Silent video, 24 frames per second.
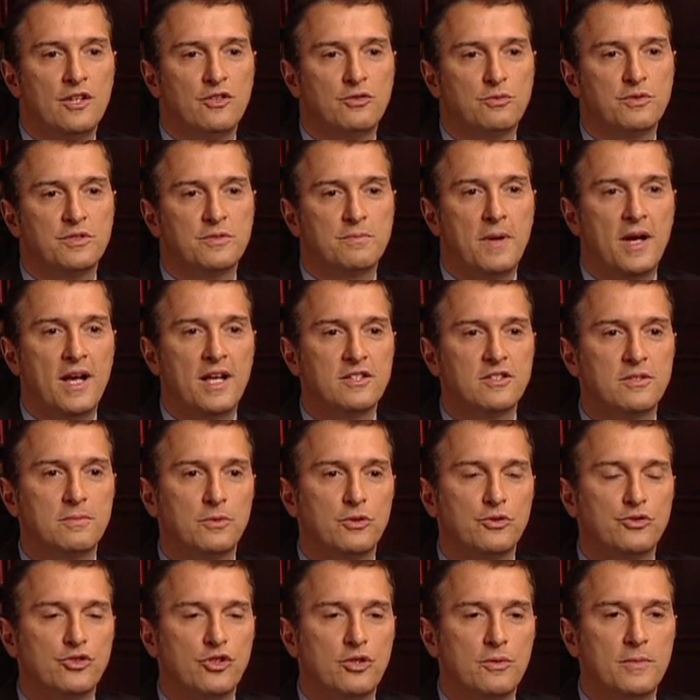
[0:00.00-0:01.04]
is
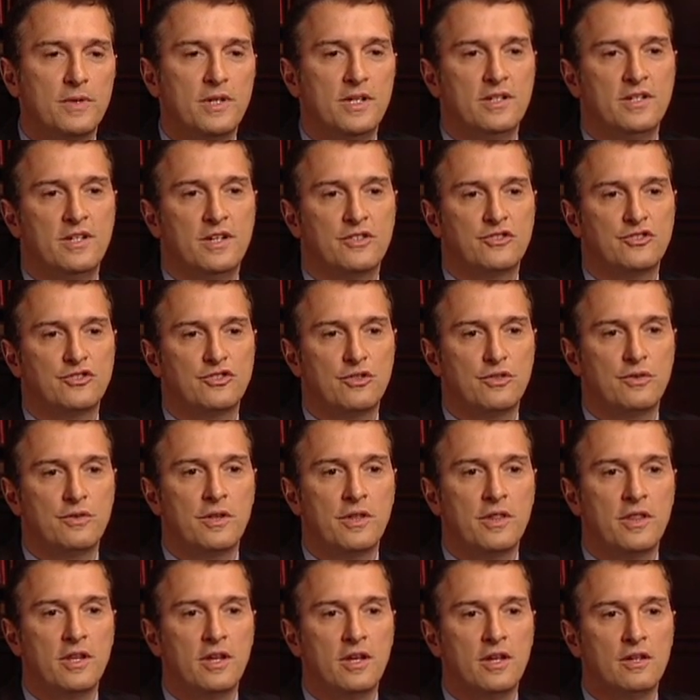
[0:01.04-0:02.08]
responsible, Germany does
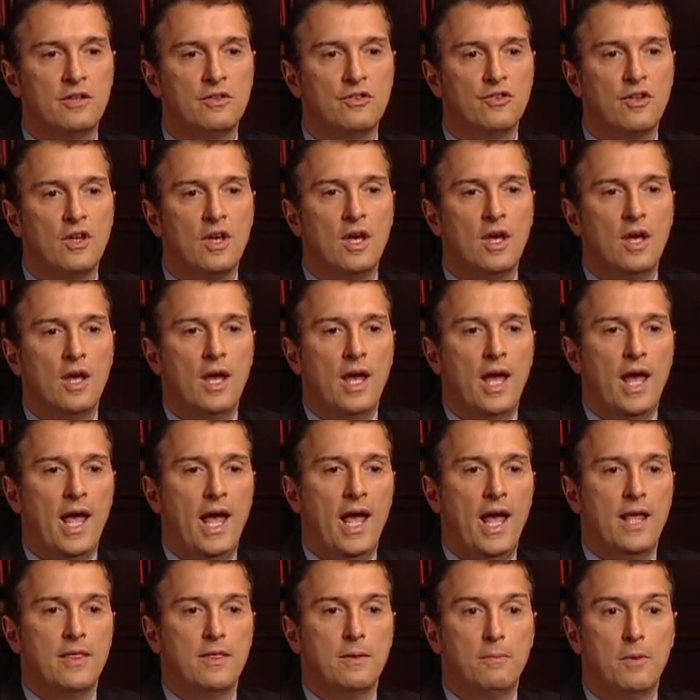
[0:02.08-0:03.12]
certain things,
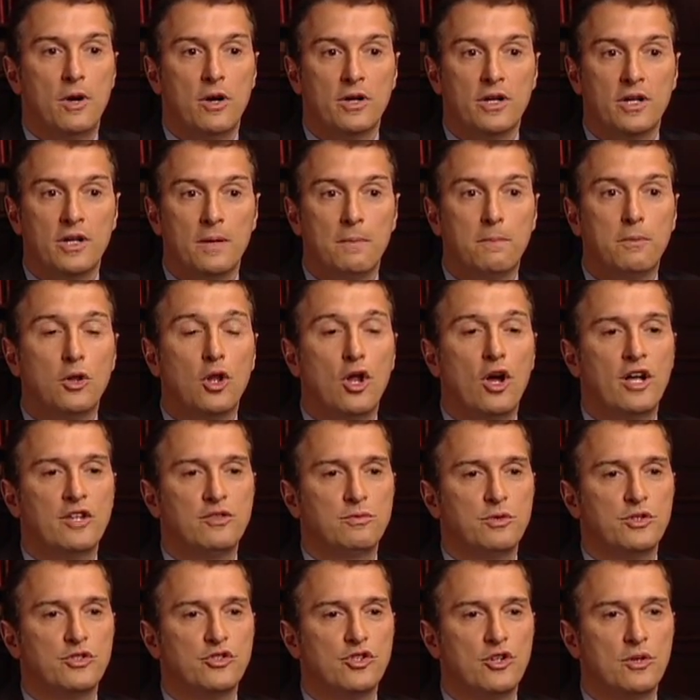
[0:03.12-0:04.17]
and the market
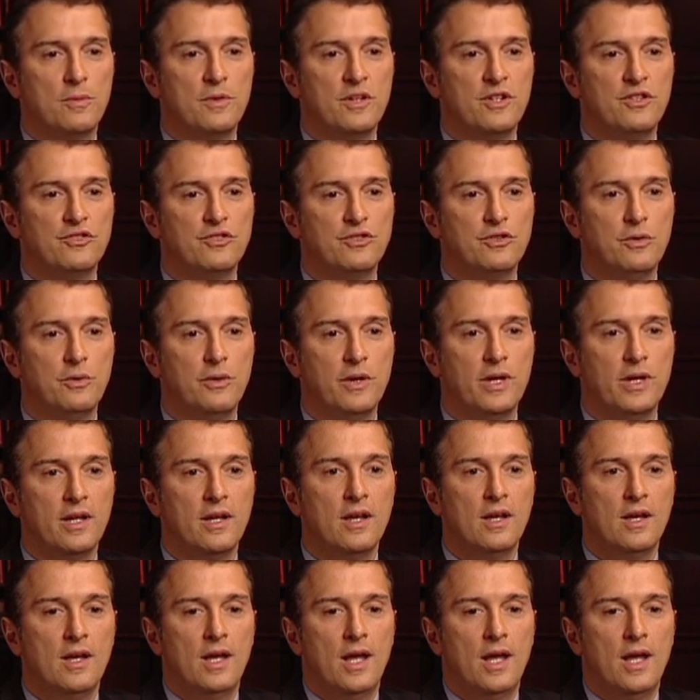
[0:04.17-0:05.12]
applauds what Germany's doing.